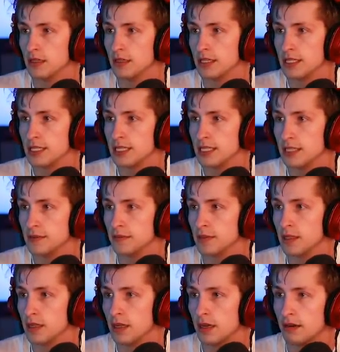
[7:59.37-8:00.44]
Let's see.
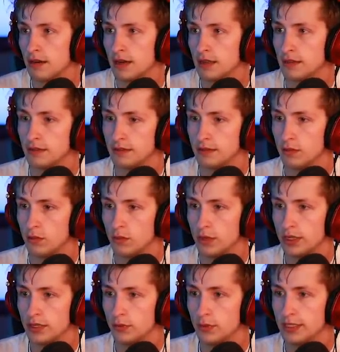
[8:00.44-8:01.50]
All right,
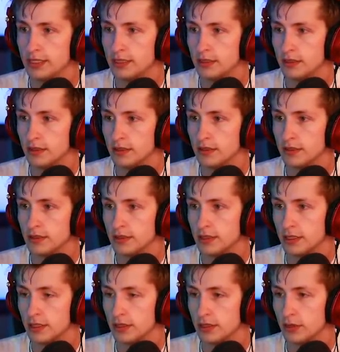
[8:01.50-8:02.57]
we we.
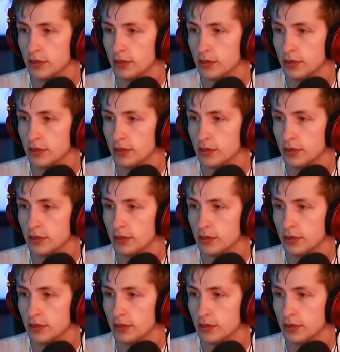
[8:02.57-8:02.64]
The,